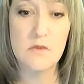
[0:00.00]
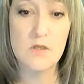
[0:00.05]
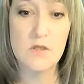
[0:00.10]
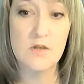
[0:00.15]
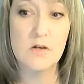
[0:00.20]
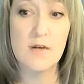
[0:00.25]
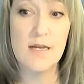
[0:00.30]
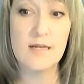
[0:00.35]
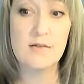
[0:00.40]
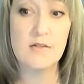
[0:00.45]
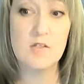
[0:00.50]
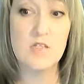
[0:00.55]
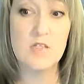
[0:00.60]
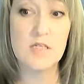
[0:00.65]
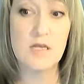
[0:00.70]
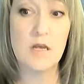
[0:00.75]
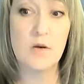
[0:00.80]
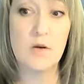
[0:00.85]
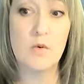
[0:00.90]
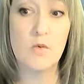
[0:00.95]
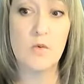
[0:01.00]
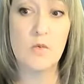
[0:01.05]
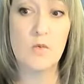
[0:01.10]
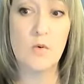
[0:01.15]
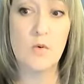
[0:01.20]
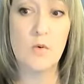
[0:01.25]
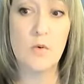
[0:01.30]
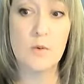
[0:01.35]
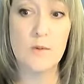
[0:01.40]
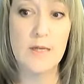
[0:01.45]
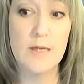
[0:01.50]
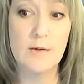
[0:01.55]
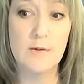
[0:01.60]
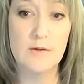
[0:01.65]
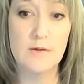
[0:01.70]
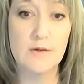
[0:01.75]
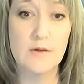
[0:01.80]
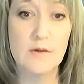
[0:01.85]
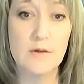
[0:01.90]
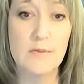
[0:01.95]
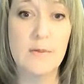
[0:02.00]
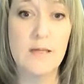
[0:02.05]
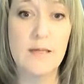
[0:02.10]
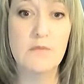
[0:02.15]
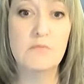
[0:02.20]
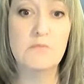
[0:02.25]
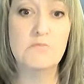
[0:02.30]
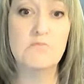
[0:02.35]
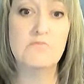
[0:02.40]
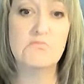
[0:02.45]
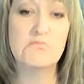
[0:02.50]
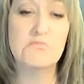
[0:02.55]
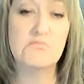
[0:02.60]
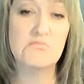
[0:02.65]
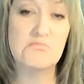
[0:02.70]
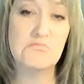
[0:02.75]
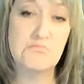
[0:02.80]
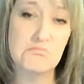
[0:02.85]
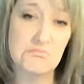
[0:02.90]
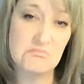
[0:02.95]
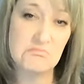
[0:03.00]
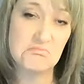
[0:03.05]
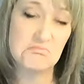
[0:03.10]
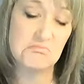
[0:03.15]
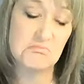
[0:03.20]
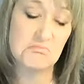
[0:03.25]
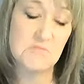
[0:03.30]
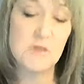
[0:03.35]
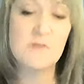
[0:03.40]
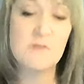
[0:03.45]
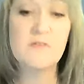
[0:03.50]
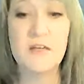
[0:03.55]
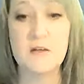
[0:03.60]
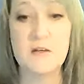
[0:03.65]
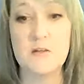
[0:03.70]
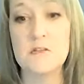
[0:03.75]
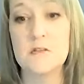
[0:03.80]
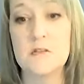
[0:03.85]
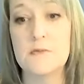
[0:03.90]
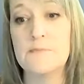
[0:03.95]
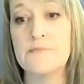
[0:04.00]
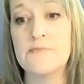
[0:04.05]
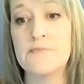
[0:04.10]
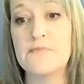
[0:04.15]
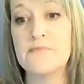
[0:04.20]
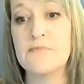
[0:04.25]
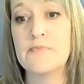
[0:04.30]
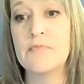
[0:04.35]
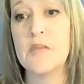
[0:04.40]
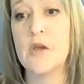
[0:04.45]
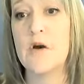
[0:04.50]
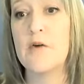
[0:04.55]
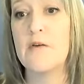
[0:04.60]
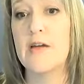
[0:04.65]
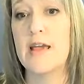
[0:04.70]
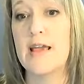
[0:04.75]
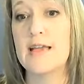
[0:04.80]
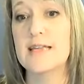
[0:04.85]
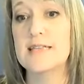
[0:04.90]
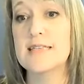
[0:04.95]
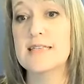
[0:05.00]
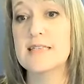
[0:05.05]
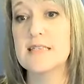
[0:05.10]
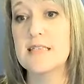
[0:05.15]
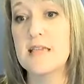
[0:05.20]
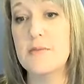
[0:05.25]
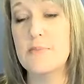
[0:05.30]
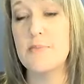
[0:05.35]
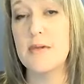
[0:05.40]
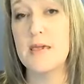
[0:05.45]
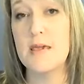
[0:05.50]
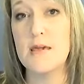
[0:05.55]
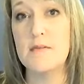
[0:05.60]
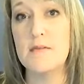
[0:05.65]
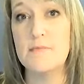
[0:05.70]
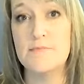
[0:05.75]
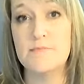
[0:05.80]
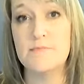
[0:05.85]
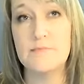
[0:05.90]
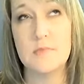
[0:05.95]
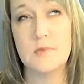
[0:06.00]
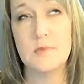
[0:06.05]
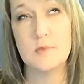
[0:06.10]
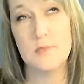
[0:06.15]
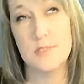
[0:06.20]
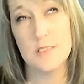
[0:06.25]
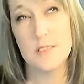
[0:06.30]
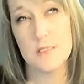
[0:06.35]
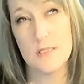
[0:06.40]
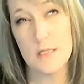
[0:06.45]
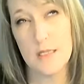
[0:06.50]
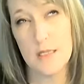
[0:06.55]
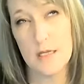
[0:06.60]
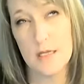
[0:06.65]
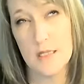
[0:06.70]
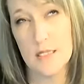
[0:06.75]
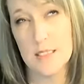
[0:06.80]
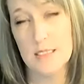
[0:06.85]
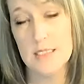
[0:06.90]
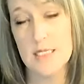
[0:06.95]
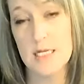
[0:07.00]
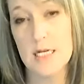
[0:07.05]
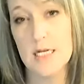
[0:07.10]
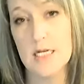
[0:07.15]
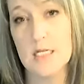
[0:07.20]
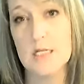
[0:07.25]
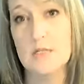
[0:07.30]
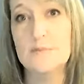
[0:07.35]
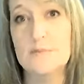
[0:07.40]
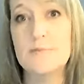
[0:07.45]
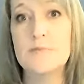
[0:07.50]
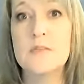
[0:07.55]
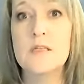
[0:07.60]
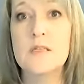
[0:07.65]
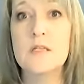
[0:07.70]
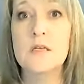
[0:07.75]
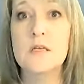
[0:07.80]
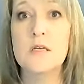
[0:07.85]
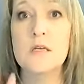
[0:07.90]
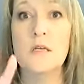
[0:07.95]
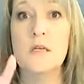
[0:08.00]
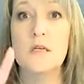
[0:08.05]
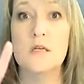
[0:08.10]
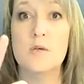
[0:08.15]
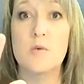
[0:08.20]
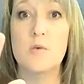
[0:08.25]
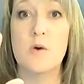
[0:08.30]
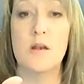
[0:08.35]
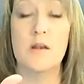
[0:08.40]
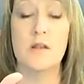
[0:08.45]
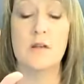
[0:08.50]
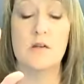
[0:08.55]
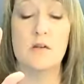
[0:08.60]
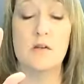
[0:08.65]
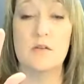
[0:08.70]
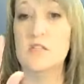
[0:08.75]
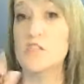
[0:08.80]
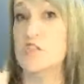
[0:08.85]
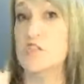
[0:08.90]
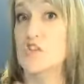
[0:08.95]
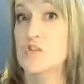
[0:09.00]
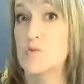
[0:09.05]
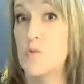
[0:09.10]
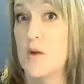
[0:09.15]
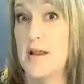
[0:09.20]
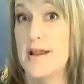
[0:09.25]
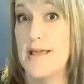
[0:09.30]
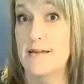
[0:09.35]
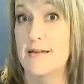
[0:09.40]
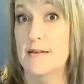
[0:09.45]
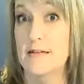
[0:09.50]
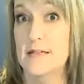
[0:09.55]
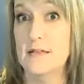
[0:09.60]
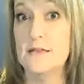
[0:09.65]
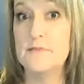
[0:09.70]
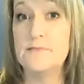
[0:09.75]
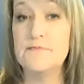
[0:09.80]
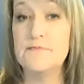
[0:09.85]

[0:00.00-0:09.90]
Your hands just kind of roll down a little bit. Your fingers. Okay, sleepy, just kind of like tired. You want, this is just one handed,